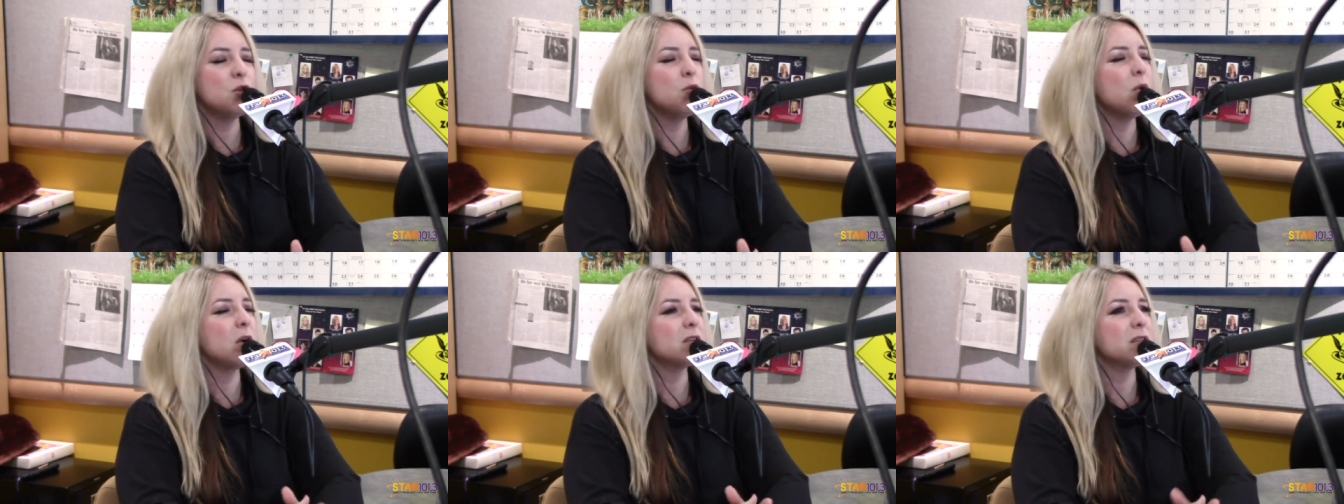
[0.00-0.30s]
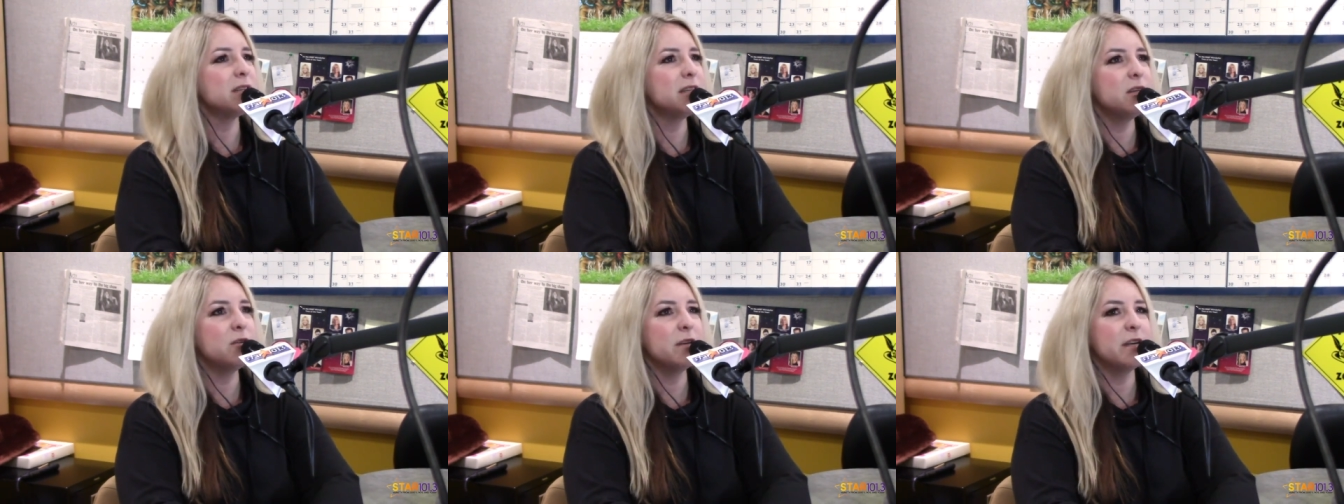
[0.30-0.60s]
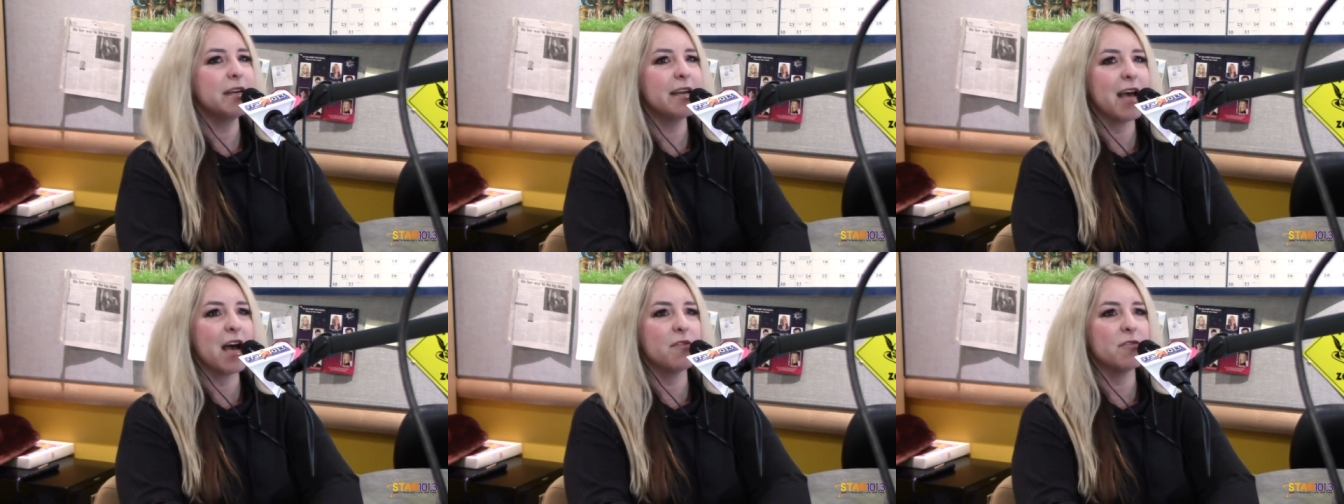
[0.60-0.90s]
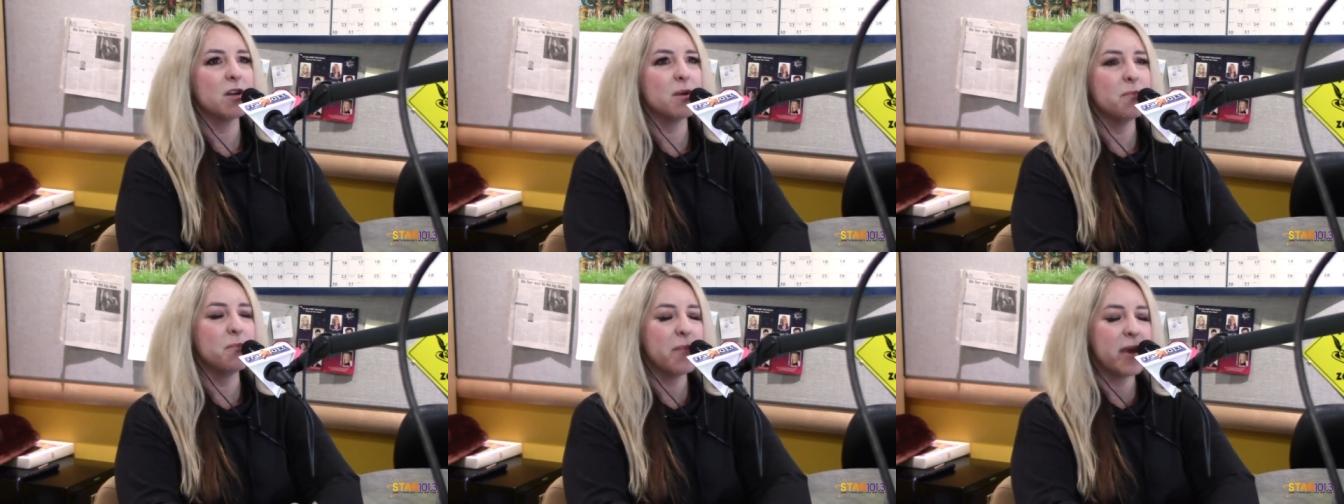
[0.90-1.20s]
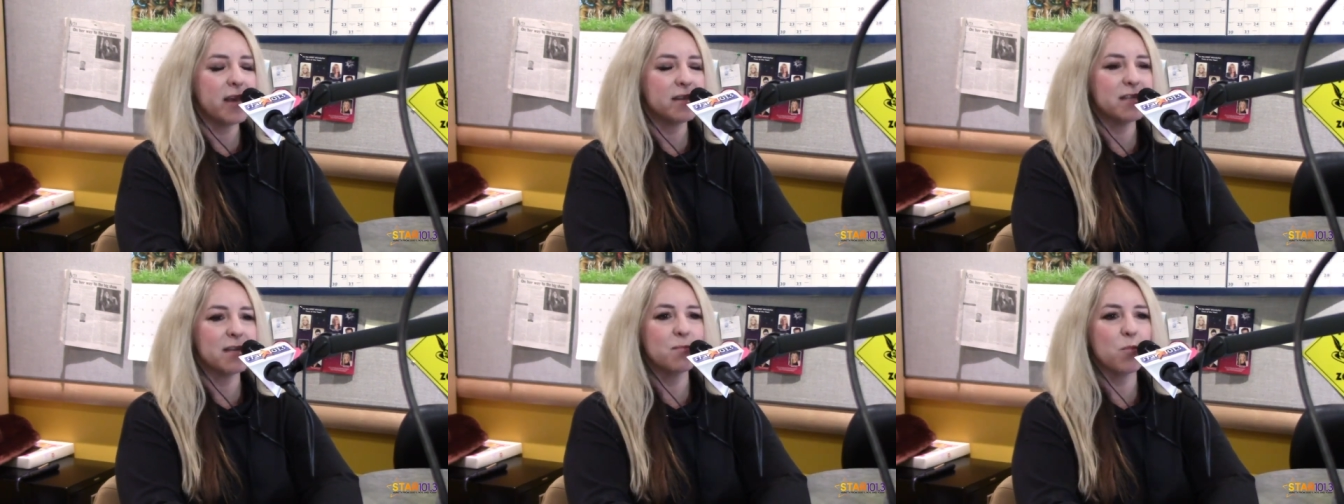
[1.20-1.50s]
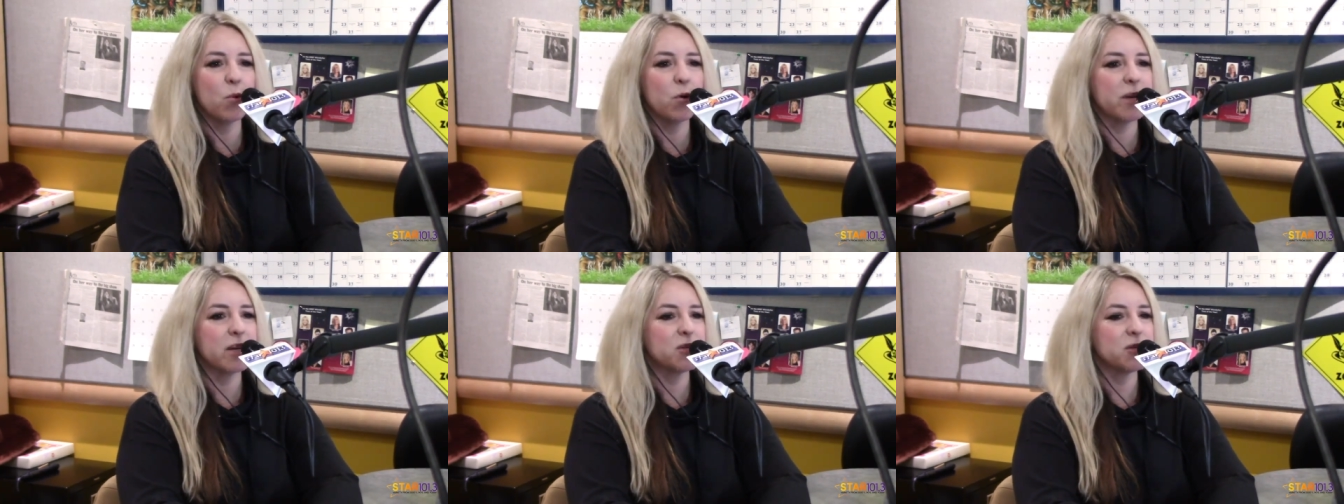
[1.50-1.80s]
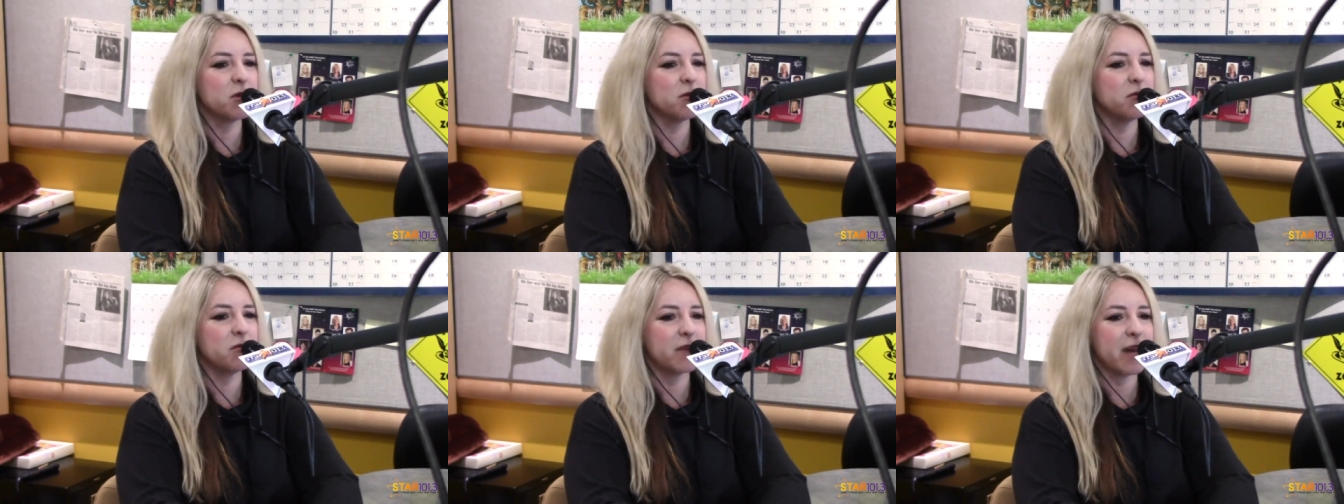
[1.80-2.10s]
You are still going to have an amazing morning
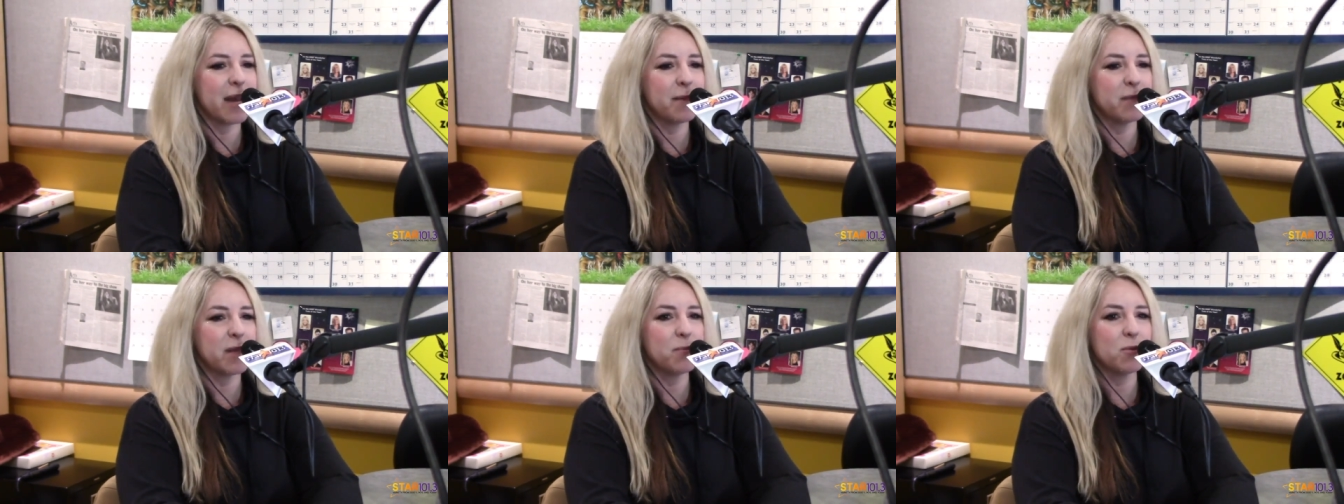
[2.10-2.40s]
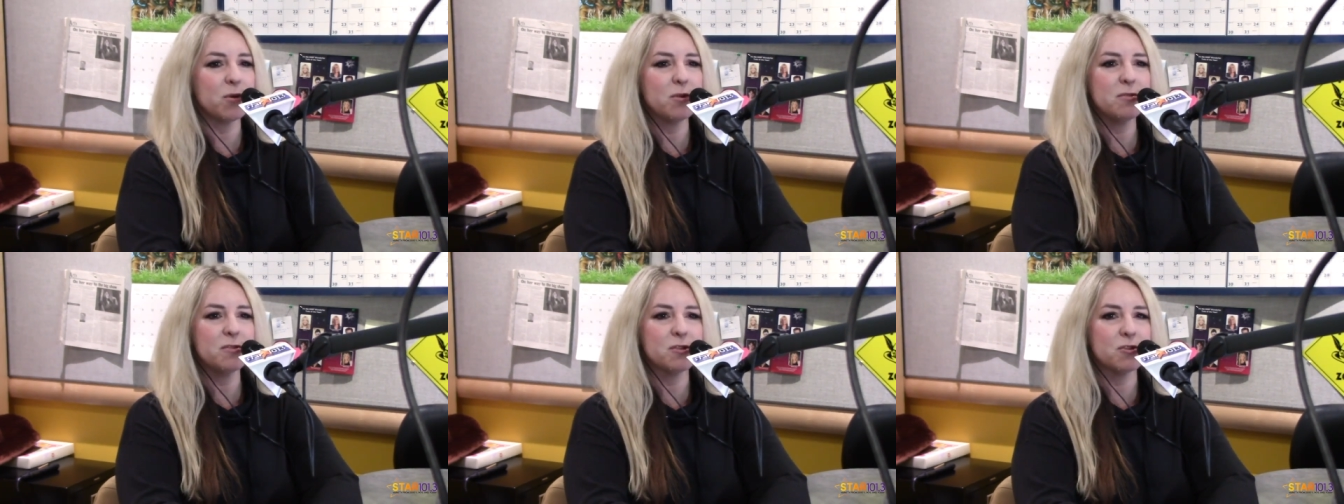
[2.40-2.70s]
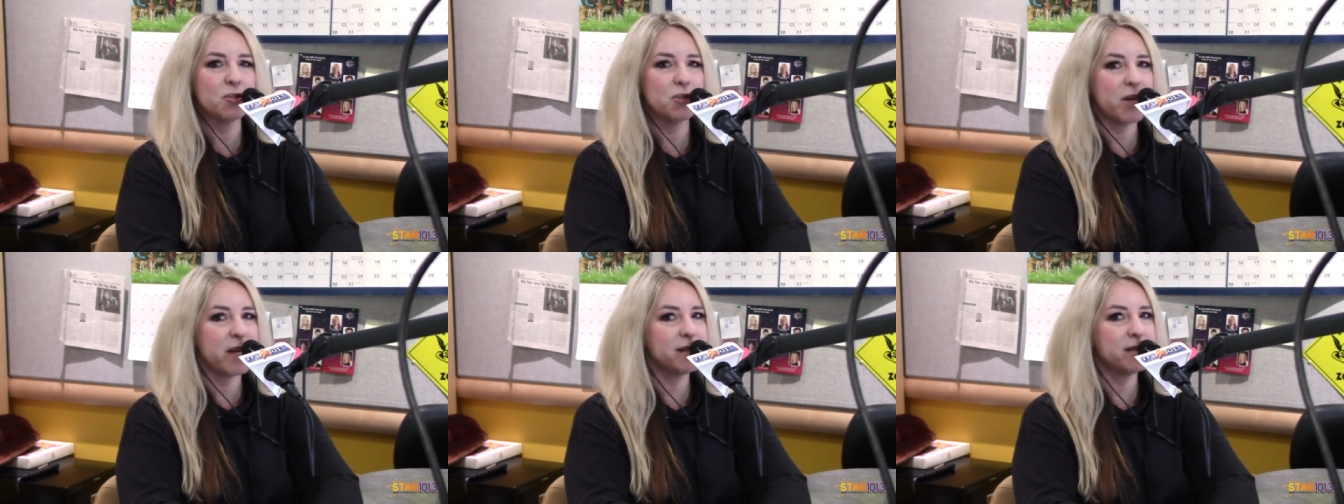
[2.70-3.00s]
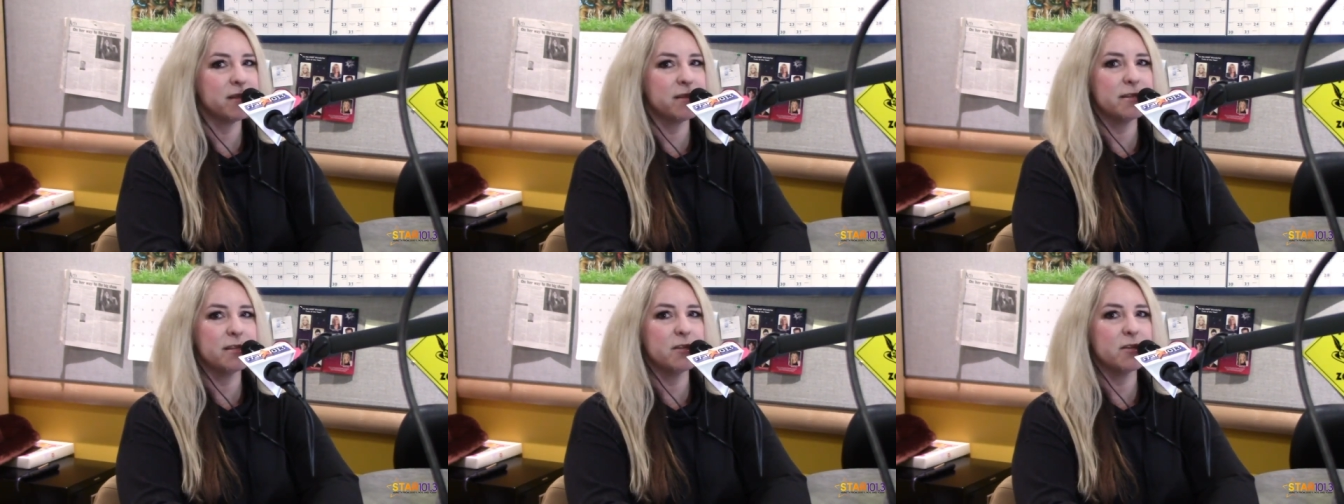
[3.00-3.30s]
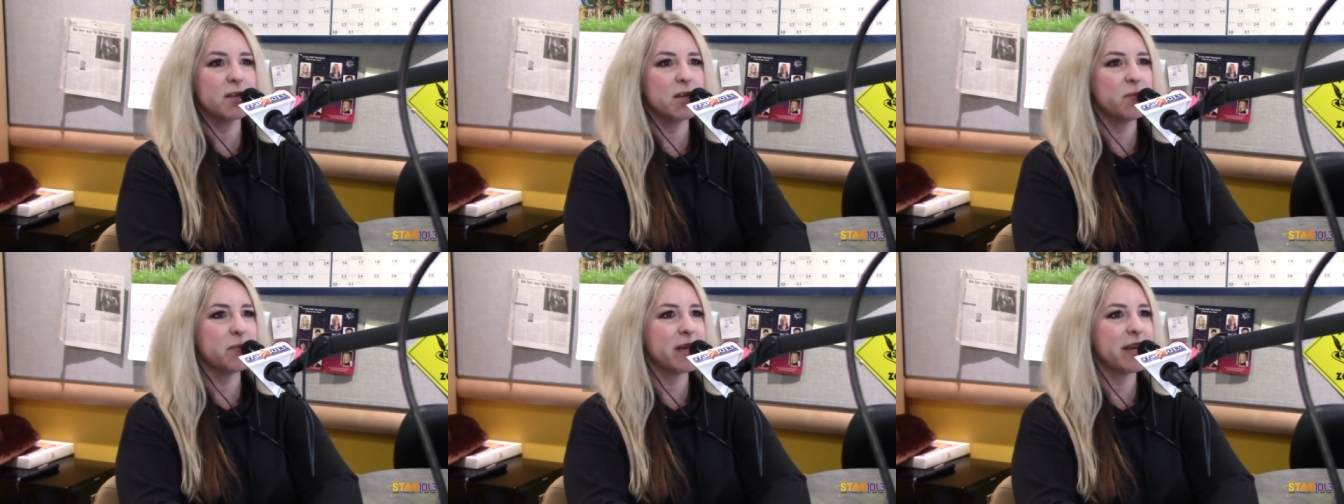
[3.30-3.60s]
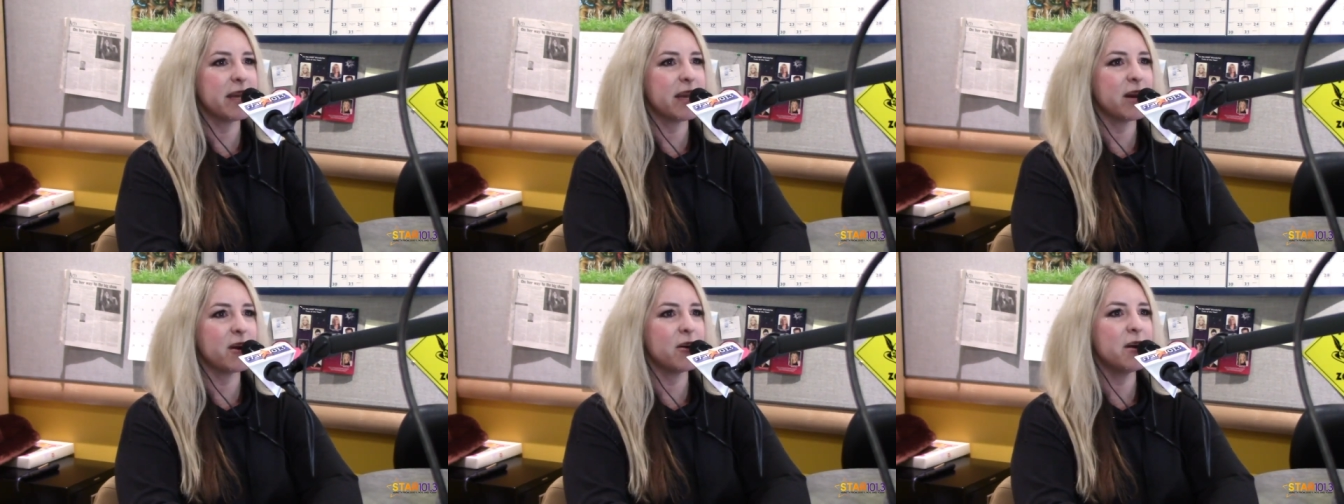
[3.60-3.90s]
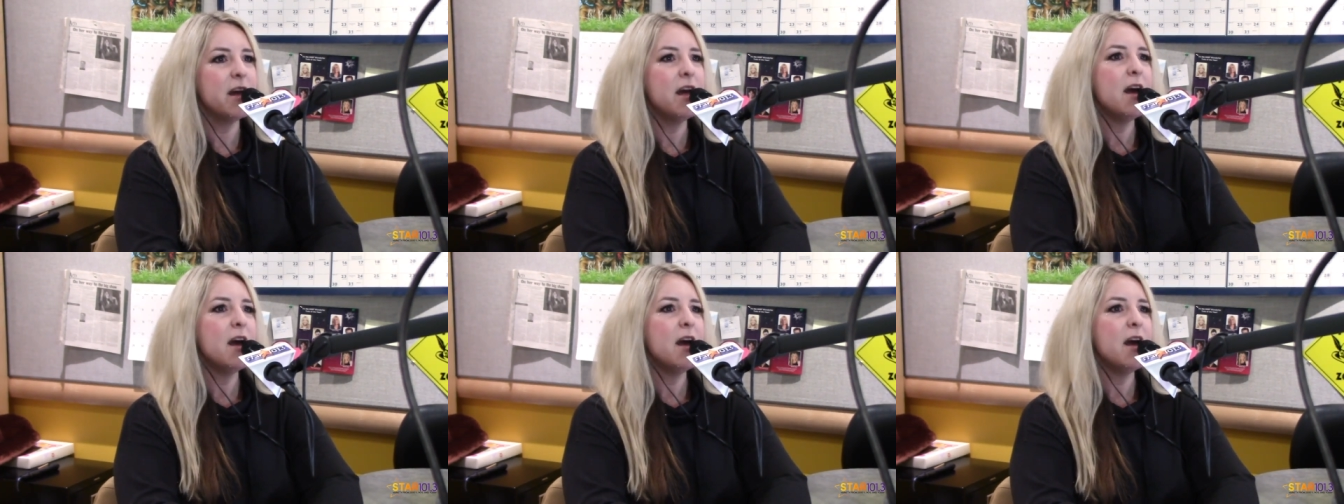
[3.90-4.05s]
show family. Producer Jason's still going to be here.